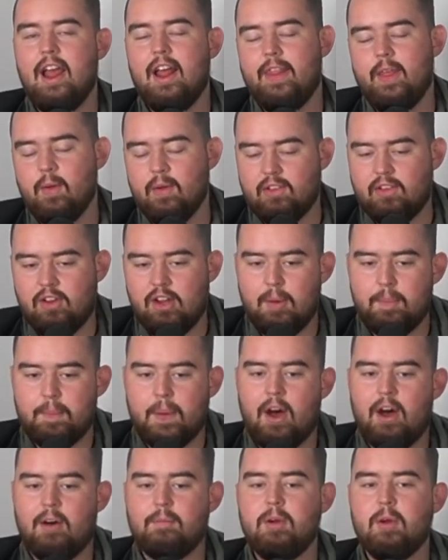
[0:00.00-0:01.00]
There was good
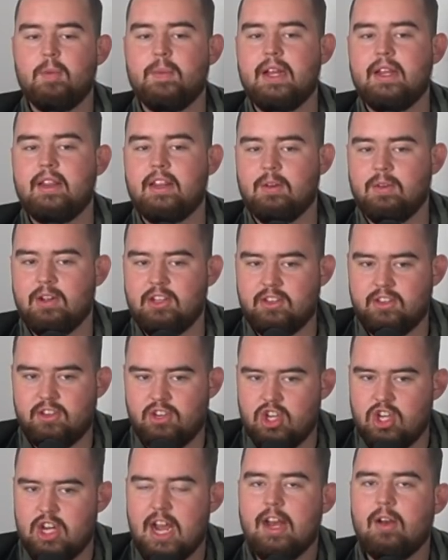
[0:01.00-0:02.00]
ball movement. There was
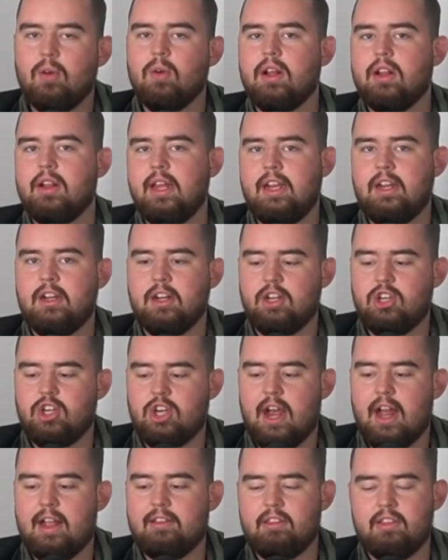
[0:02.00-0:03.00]
generally good shots,